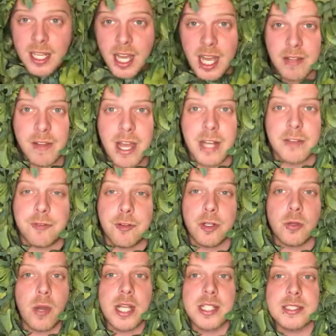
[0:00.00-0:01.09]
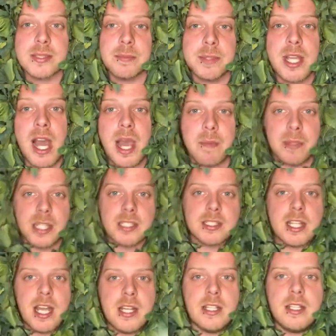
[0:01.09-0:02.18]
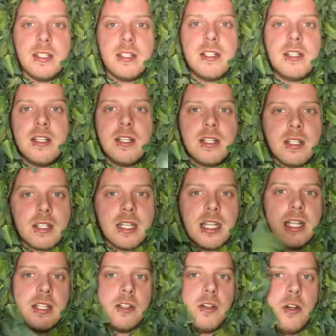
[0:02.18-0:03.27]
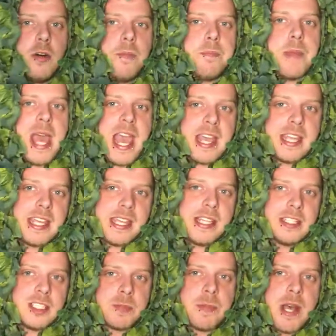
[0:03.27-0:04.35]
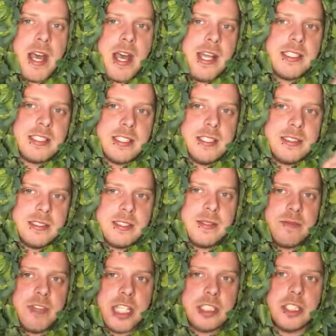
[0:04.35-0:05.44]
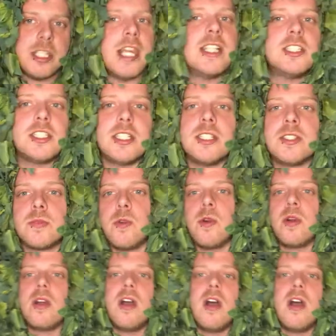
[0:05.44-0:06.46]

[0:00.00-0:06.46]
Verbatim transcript: I've had it for quite some time and it's kind of getting a little baggy in spots and some vegetation has wore